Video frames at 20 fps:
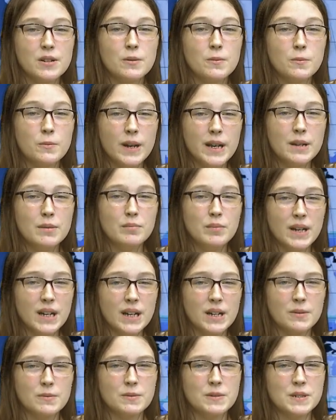a white
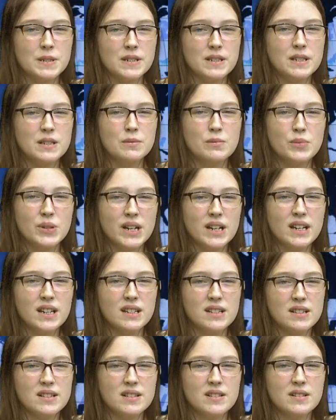man was seen breaking
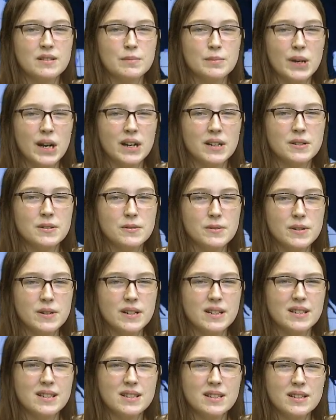into the back door
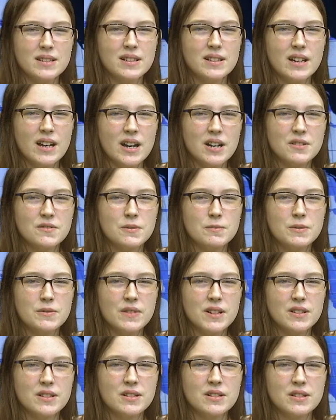and stealing cash from the
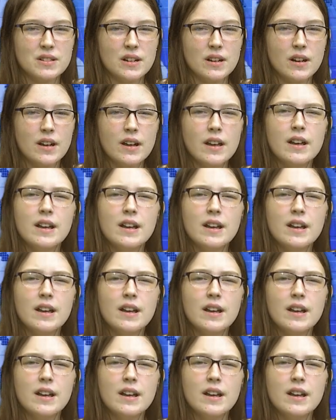register.